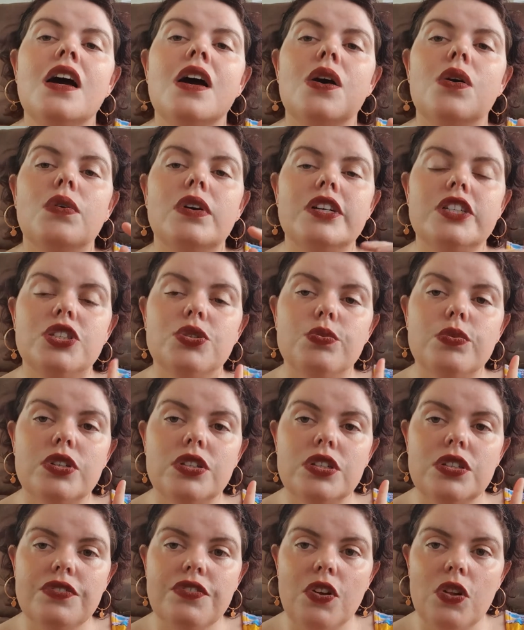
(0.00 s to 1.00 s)
which was
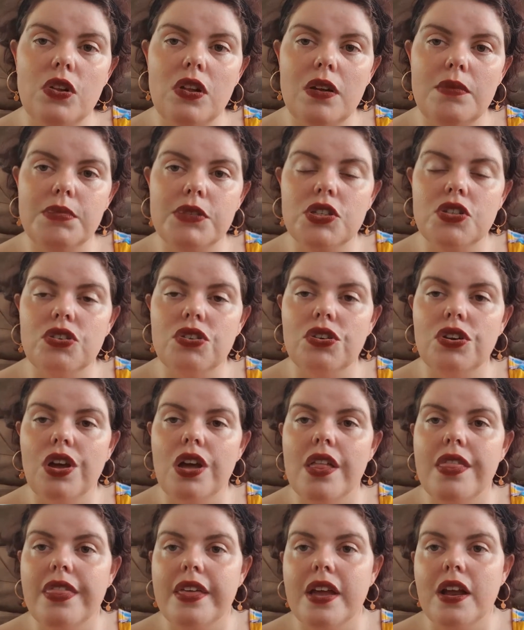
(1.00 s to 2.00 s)
the follow-up to
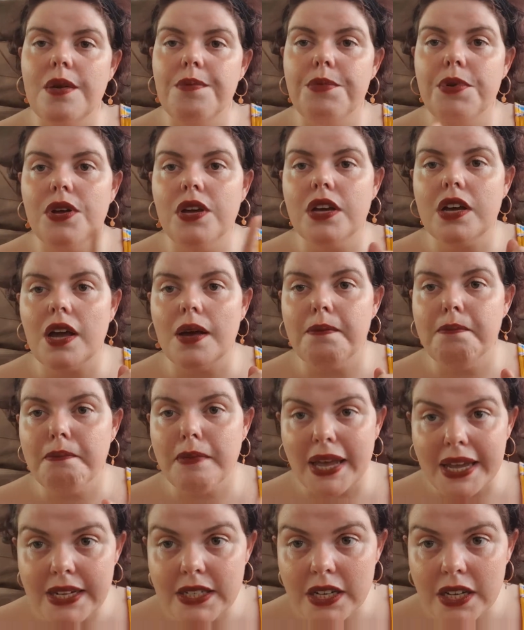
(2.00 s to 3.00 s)
their book
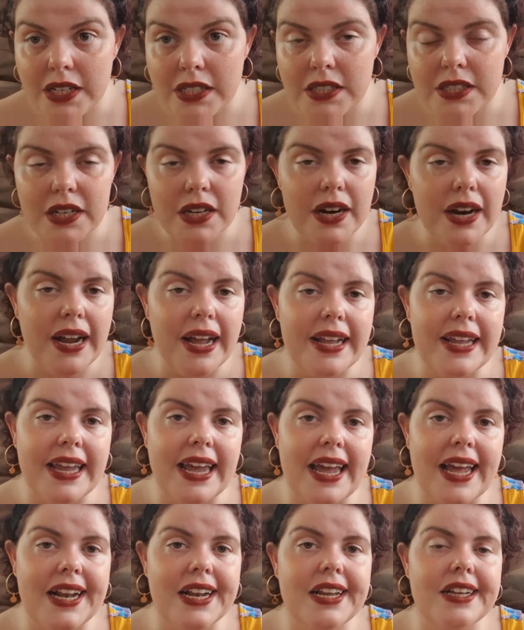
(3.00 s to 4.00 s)
Mindhunter.
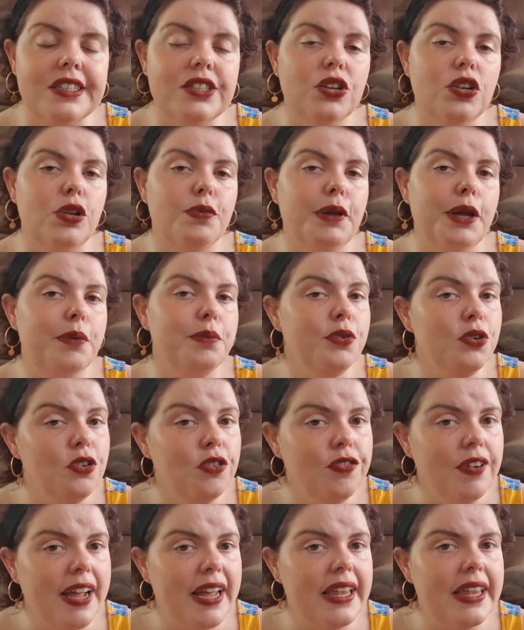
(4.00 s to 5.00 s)
Again, it's all about
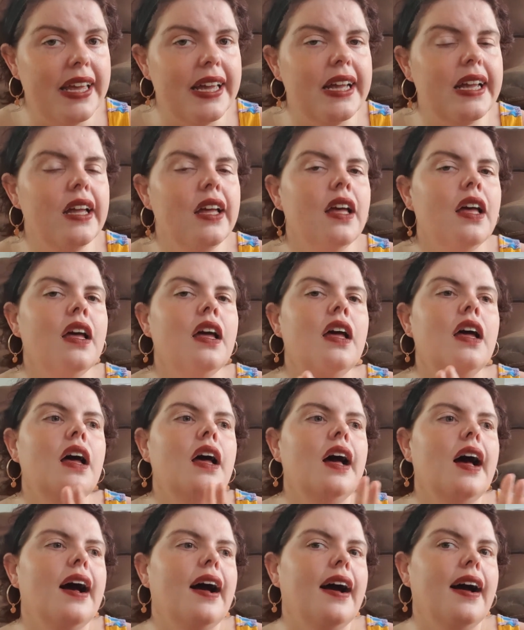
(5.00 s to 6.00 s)
profiling.
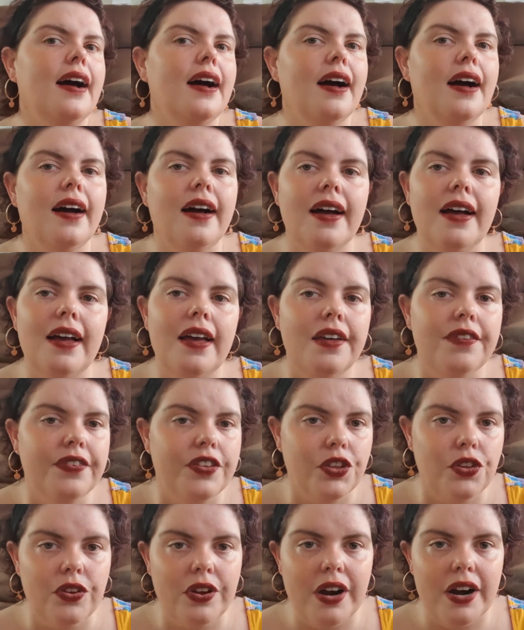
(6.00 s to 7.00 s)
If
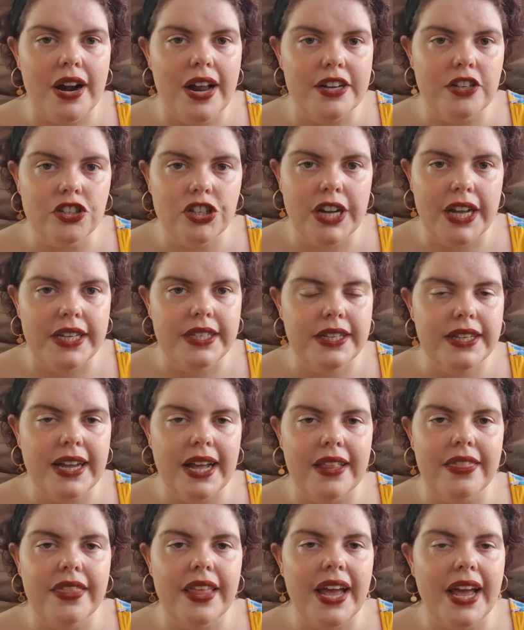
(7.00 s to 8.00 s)
you are interested
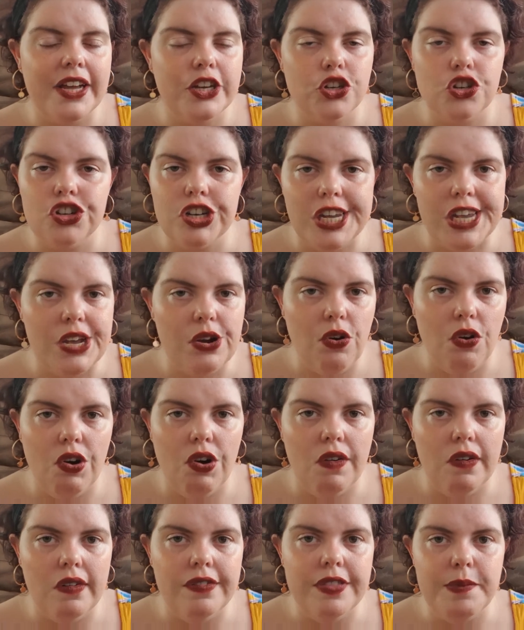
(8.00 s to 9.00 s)
in the history
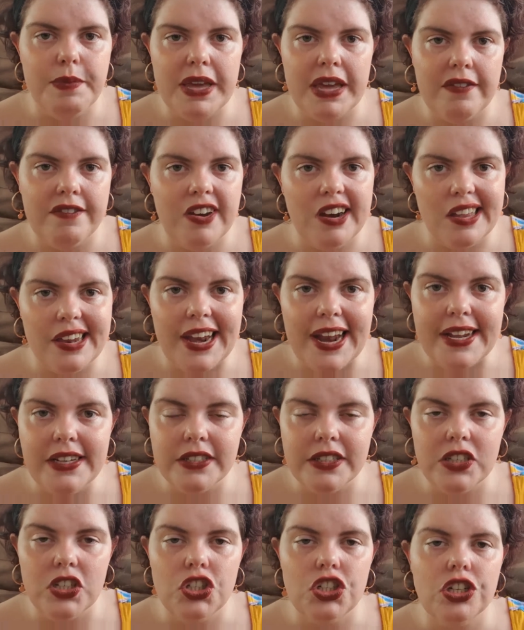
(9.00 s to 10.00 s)
of the behavioural
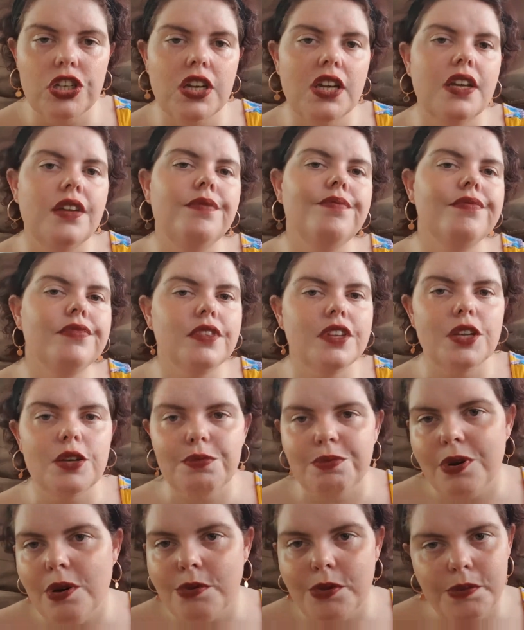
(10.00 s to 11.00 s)
analysis unit, you've
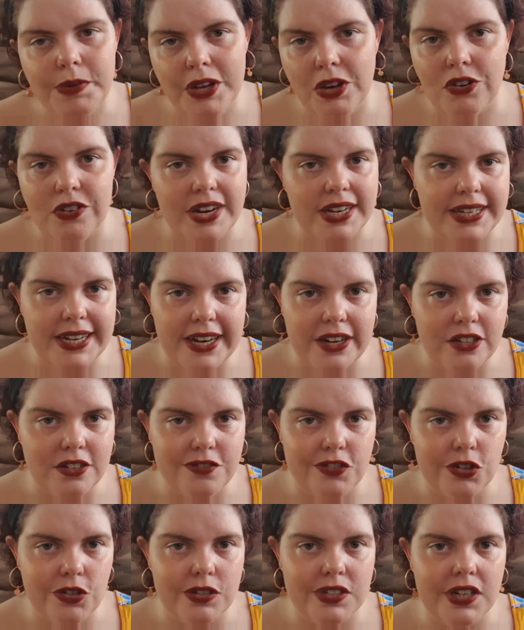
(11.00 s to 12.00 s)
probably already heard of
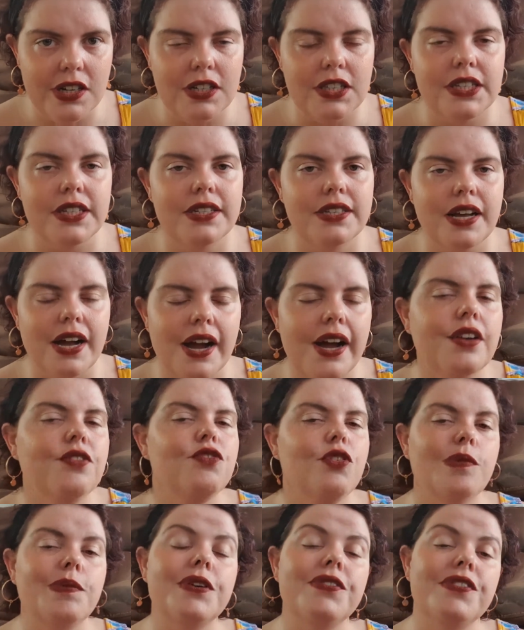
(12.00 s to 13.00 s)
John Douglas and Robert